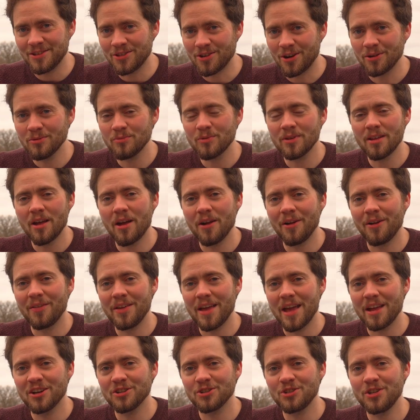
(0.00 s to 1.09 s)
started relying on
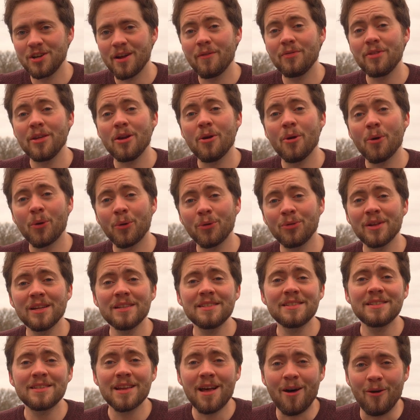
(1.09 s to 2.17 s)
the energy of the Earth
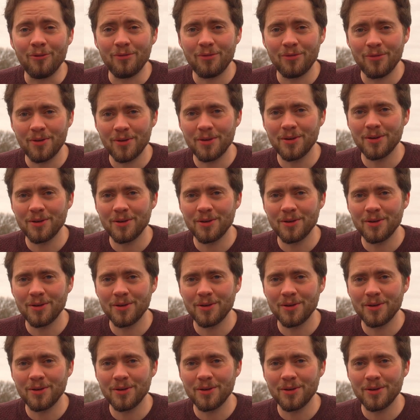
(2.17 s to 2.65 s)
itself.